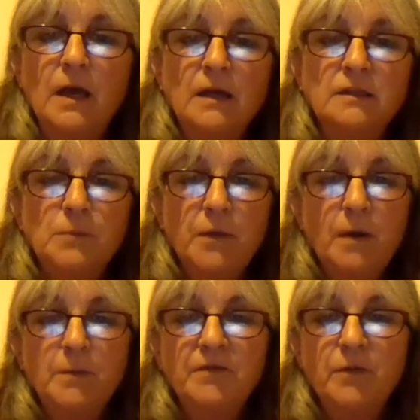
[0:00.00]
and
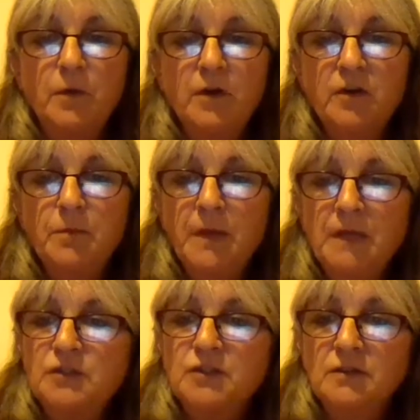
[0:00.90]
Department for Work and
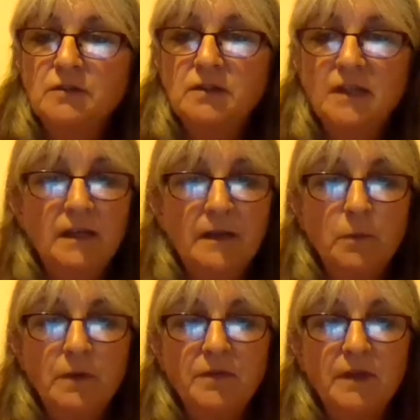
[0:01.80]
Pensions, dealing
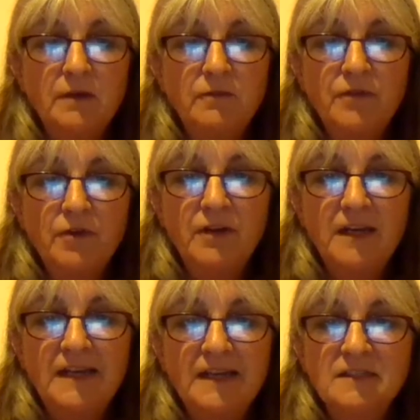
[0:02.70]
with the
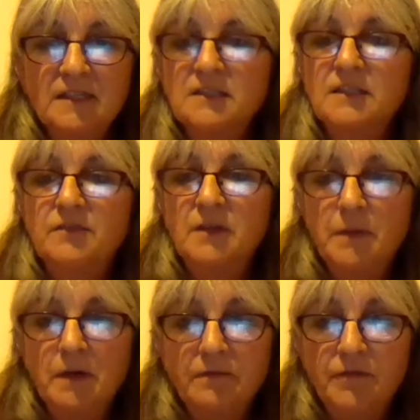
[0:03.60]
very excessive
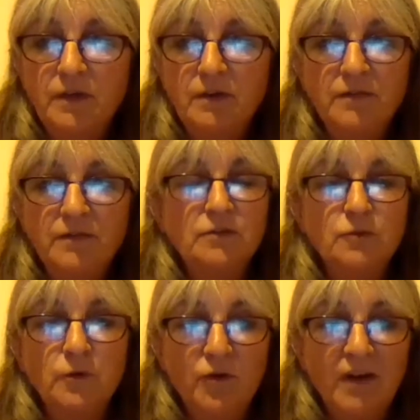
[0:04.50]
demand for
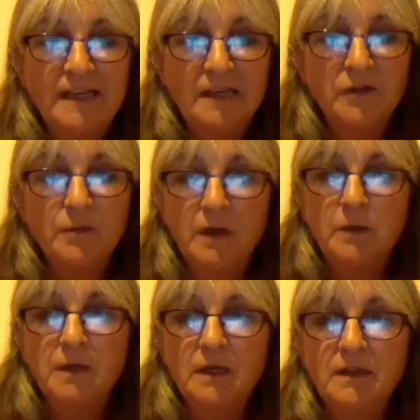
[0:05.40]
universal credit at the moment.